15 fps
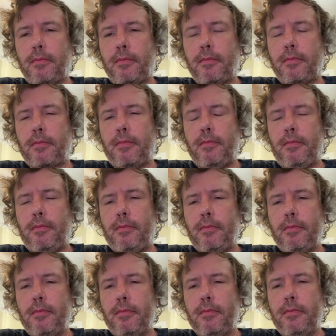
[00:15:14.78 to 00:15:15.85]

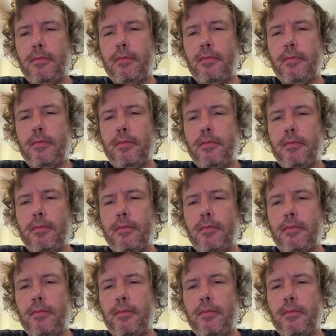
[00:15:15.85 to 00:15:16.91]

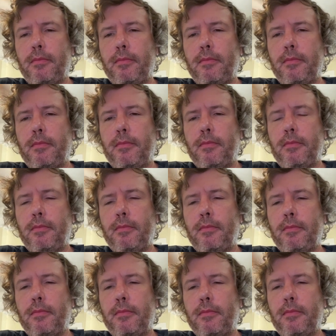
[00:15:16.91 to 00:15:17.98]

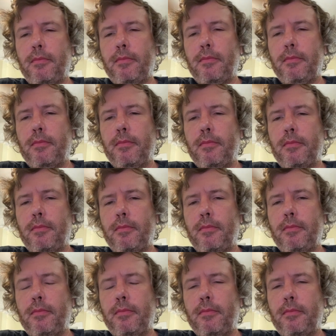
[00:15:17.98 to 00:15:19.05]

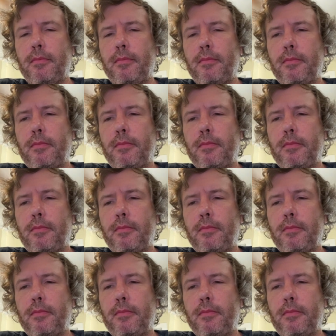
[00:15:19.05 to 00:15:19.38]
The person shown says nothing.